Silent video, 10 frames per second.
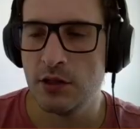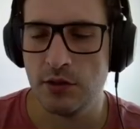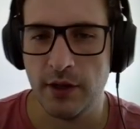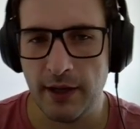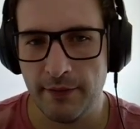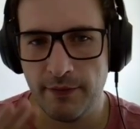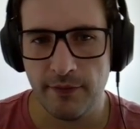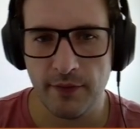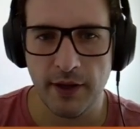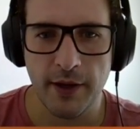So I have
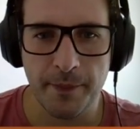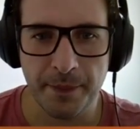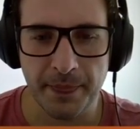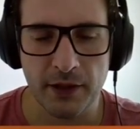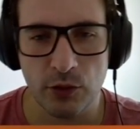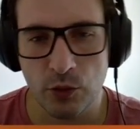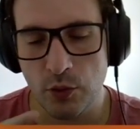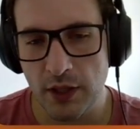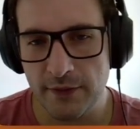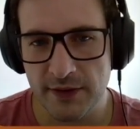two
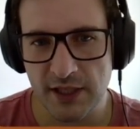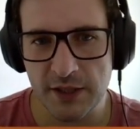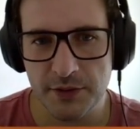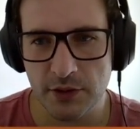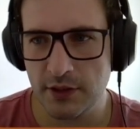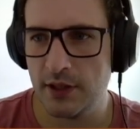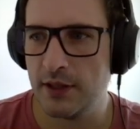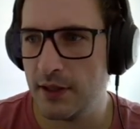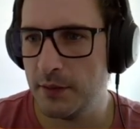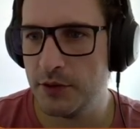GIF screenshots.
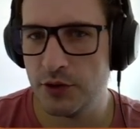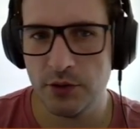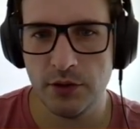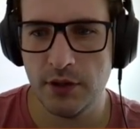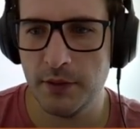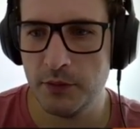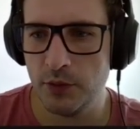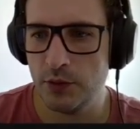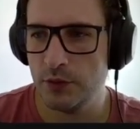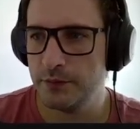Let me show them to
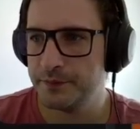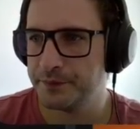you.